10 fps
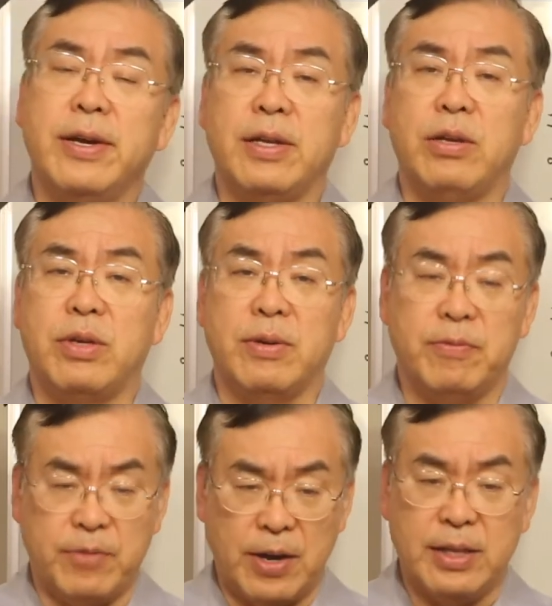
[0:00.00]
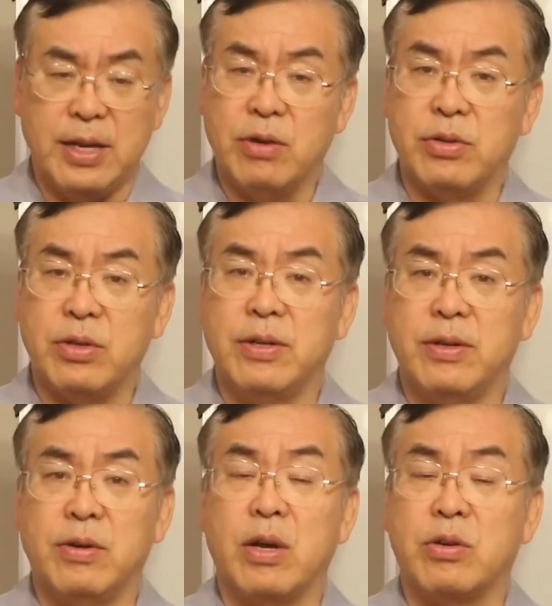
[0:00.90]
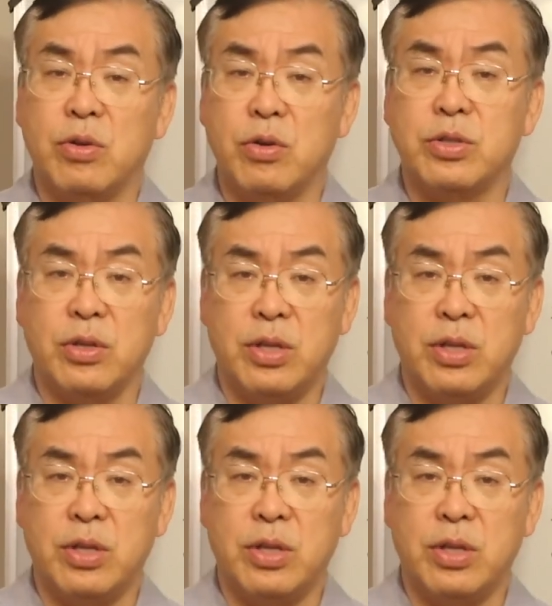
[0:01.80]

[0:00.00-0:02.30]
Then you can find out, close the